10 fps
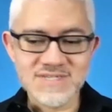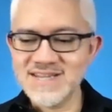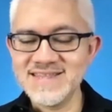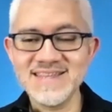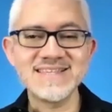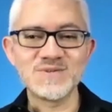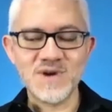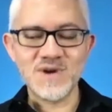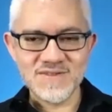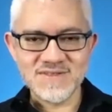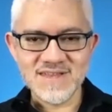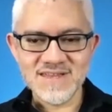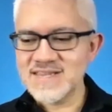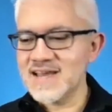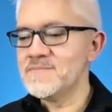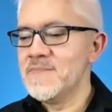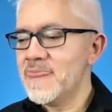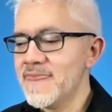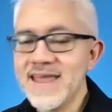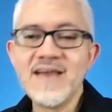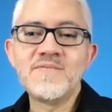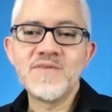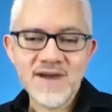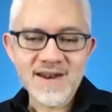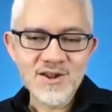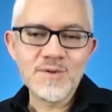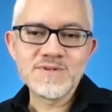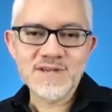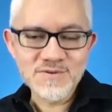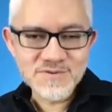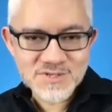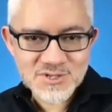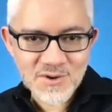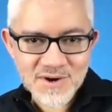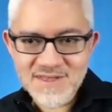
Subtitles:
I think this is one of the things that everybody loves a good story.